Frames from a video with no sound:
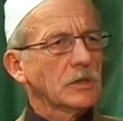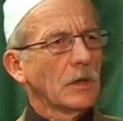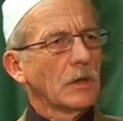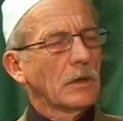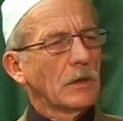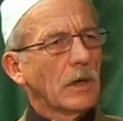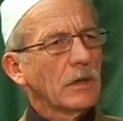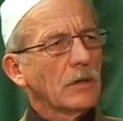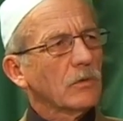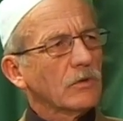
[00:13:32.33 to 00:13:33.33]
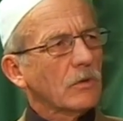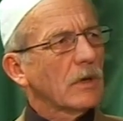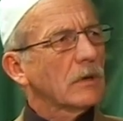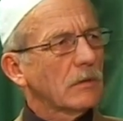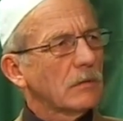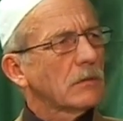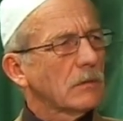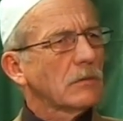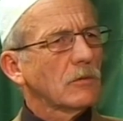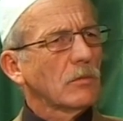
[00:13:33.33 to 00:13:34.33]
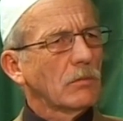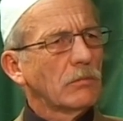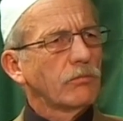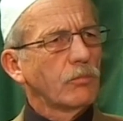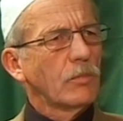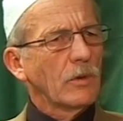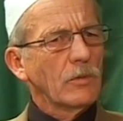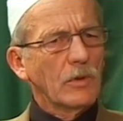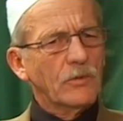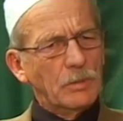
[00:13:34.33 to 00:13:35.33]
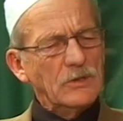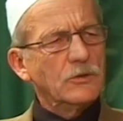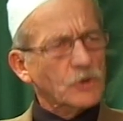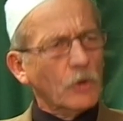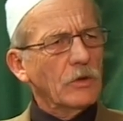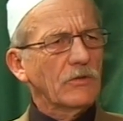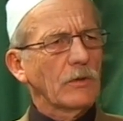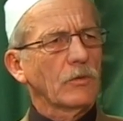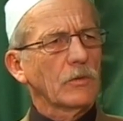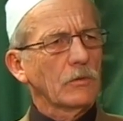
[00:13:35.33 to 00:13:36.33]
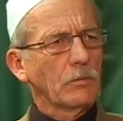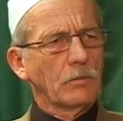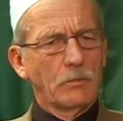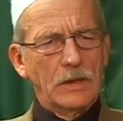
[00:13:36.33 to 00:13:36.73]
And it was quite a special choice if you